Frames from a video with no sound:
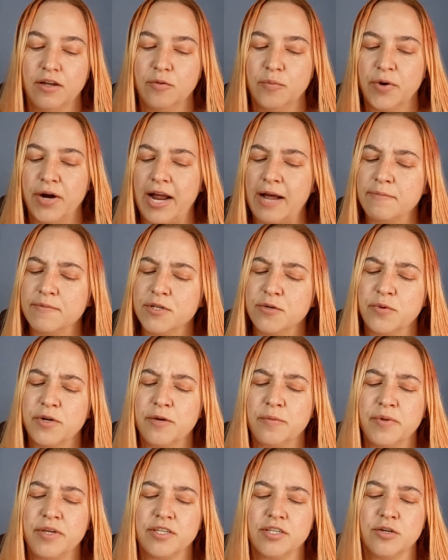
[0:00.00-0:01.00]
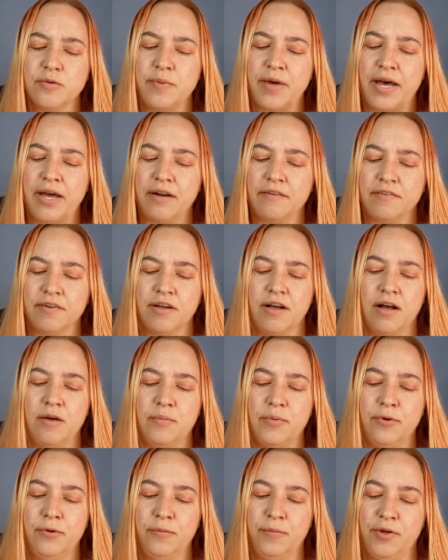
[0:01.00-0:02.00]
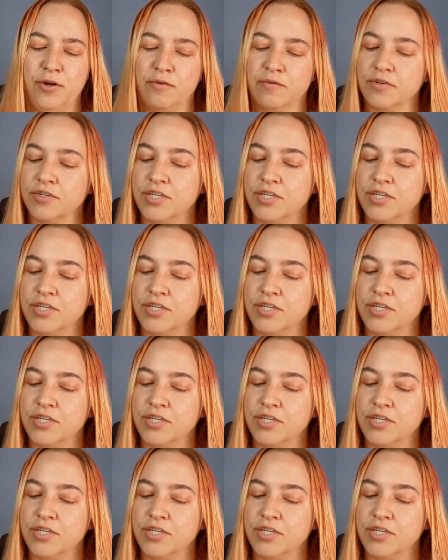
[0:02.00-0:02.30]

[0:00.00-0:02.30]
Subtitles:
Perhaps it wouldn't be so bad if a cop pulled me over,